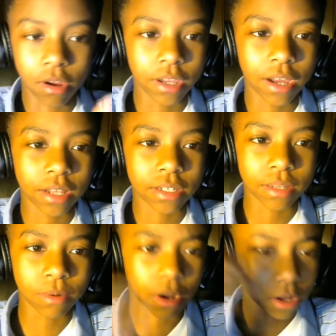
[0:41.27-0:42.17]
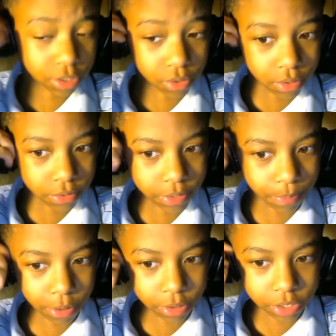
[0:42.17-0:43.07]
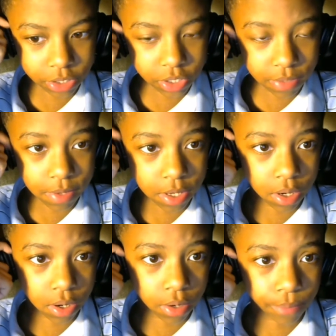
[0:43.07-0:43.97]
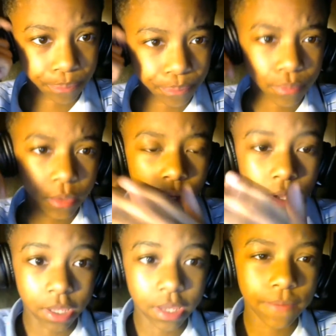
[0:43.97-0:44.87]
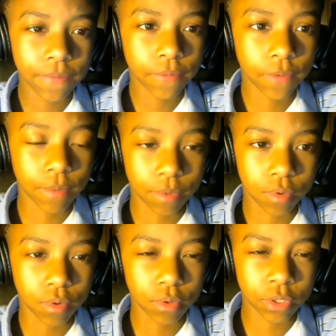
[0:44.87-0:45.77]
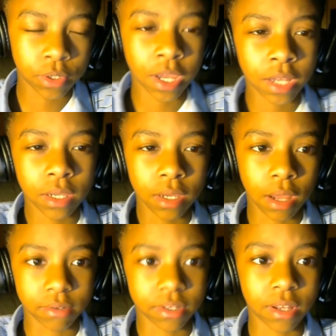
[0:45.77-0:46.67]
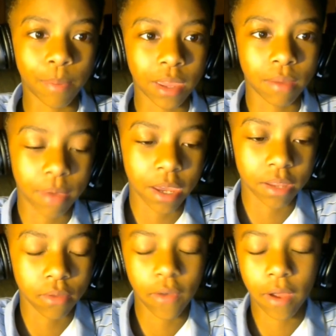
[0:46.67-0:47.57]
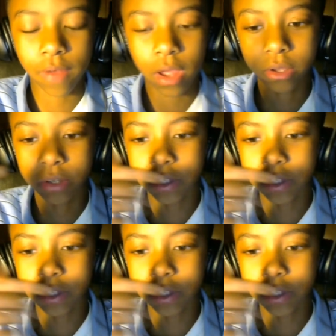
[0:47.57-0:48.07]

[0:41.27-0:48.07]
He got a SIM card, so he was supposed to send me um a gift from who's your daddy, and I was gonna pay him back the five dollars.